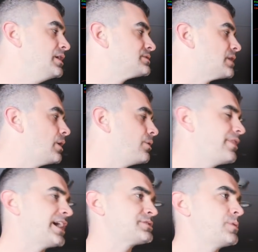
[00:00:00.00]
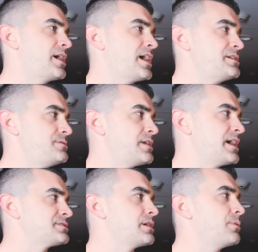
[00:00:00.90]
So that's why I do
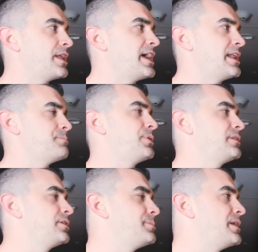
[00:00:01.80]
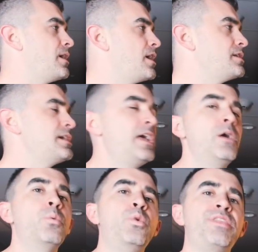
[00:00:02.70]
that. So I went ahead and put a little bit on,
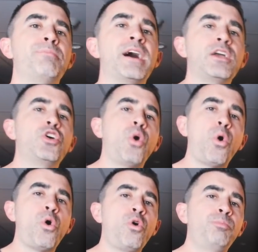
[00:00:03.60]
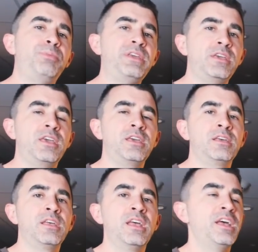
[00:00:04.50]
with my goal
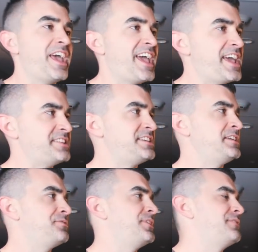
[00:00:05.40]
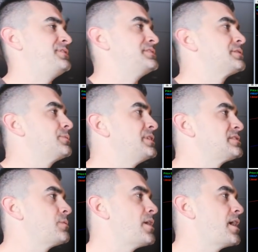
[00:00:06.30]
being 1850s. The
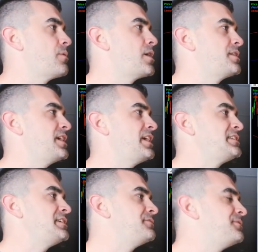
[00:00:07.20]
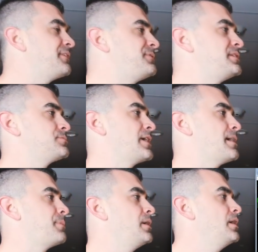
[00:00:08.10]
reason why I wanted the 1850s
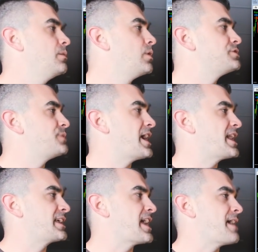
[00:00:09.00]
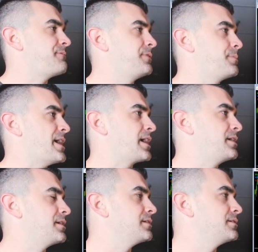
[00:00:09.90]
ramp was we had a gap fill back
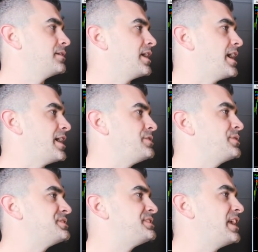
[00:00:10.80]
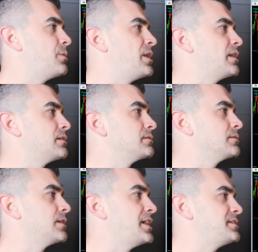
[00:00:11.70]
here. And you can see it went
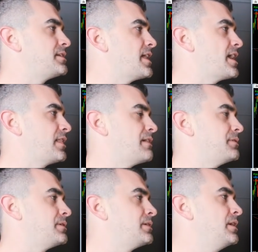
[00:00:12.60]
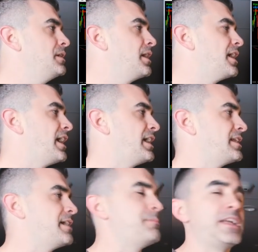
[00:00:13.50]
right to that level. And
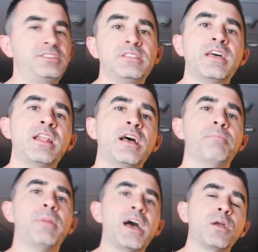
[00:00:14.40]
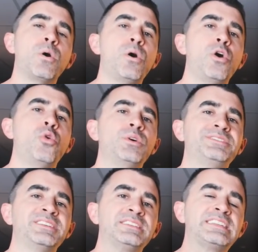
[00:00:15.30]
I had mentioned that my goal
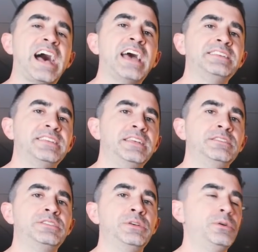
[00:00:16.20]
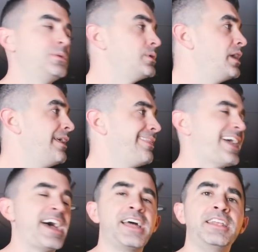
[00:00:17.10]
was to size into
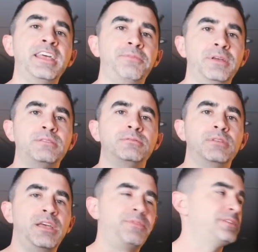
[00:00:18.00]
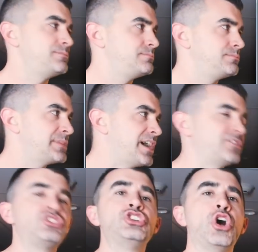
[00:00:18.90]
that if it kind
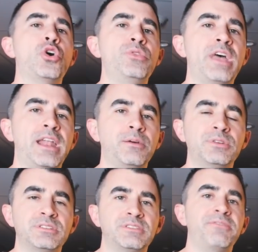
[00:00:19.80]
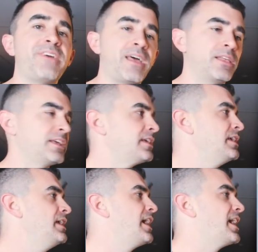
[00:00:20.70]
of showed that it was failing.
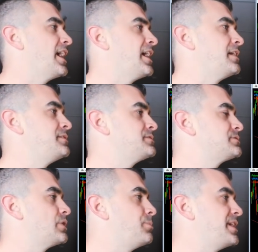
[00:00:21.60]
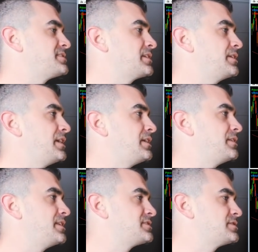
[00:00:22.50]
And so basically,
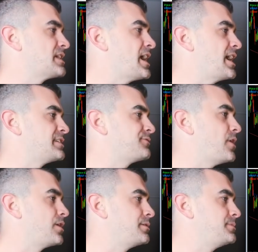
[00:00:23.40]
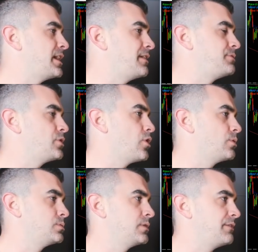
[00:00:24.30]
this is the highest volume day if
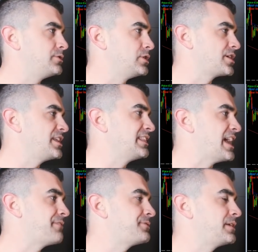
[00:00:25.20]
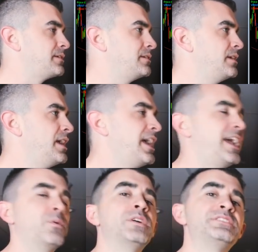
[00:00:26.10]
you're looking left,
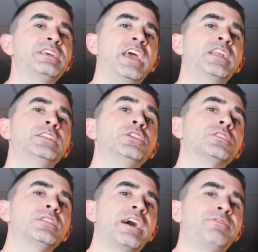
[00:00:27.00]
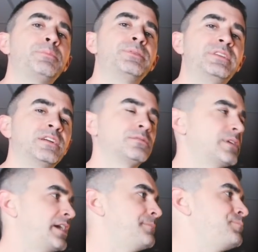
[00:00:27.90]
and once again, look left, predict right.